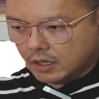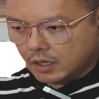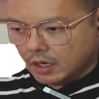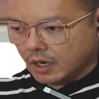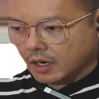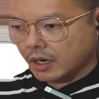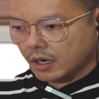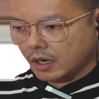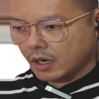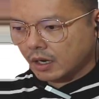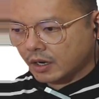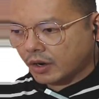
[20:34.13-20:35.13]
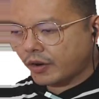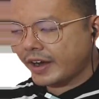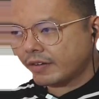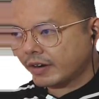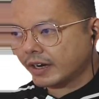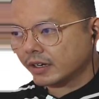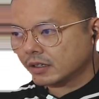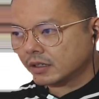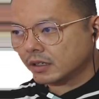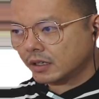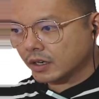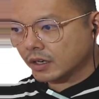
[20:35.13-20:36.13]
A, a crane, right?
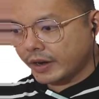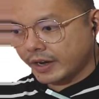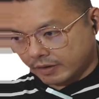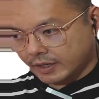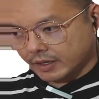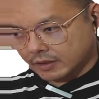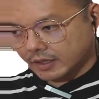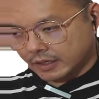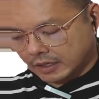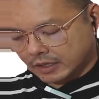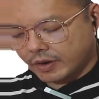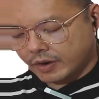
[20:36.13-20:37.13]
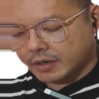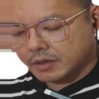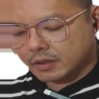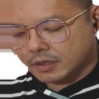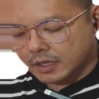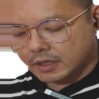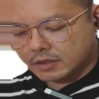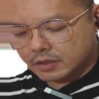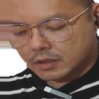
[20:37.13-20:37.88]
A crane, right? A crane, yes.